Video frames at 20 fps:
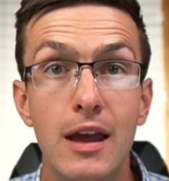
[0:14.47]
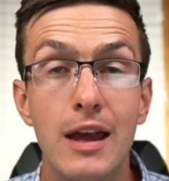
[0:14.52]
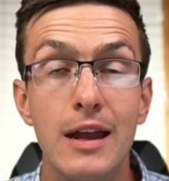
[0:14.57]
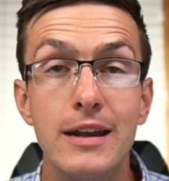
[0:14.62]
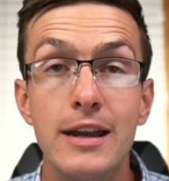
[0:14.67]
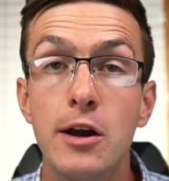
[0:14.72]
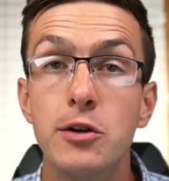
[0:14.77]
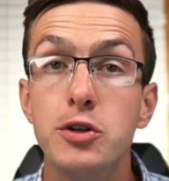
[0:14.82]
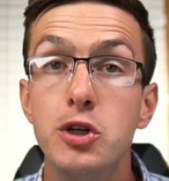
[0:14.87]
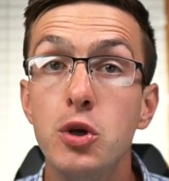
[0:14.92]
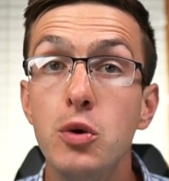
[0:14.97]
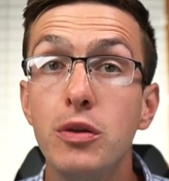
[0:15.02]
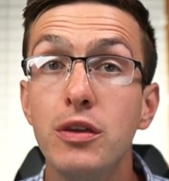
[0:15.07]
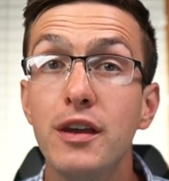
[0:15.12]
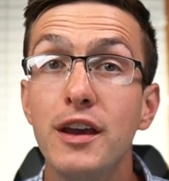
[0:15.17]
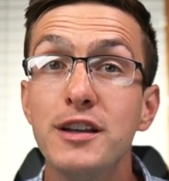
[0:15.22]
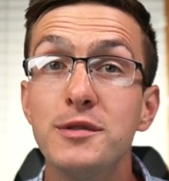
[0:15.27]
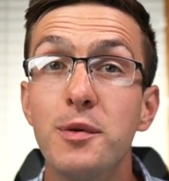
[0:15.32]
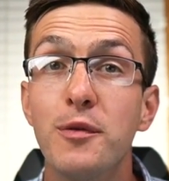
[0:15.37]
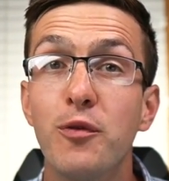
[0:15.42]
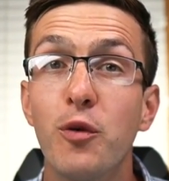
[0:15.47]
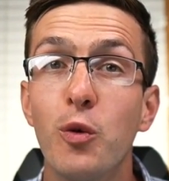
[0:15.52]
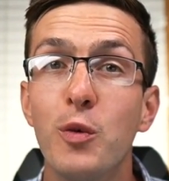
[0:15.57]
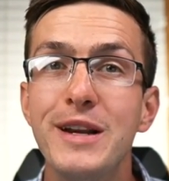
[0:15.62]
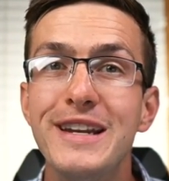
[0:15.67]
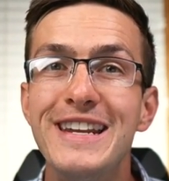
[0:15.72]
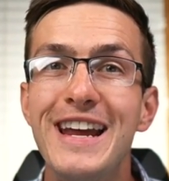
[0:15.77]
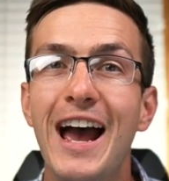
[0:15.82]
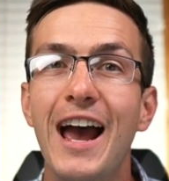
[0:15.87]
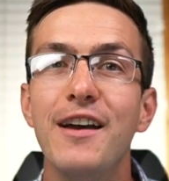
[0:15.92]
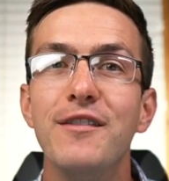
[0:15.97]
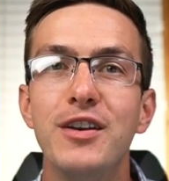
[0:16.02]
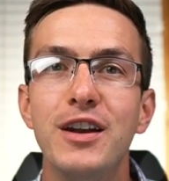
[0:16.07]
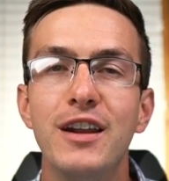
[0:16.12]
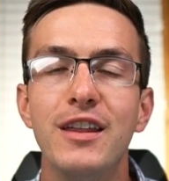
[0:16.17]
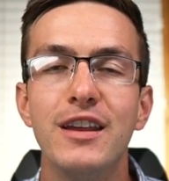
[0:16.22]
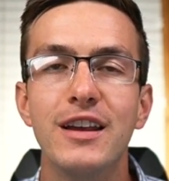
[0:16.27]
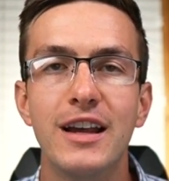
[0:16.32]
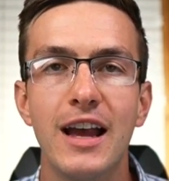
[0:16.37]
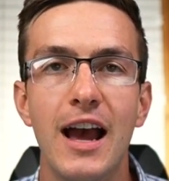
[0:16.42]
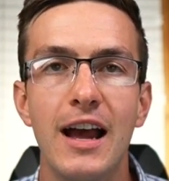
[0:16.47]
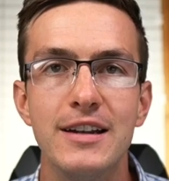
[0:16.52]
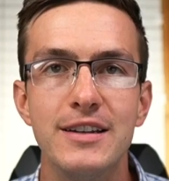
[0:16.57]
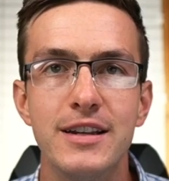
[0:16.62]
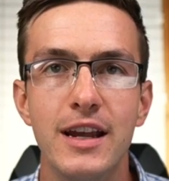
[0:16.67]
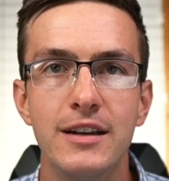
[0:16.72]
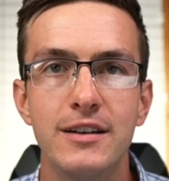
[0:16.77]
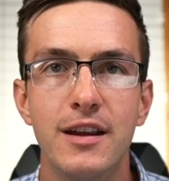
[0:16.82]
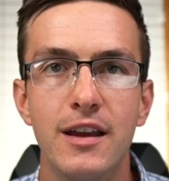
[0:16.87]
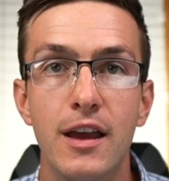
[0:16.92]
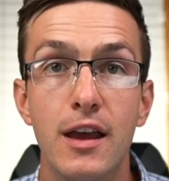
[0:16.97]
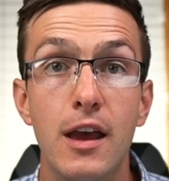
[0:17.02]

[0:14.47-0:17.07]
Now, two things before we dive into the content.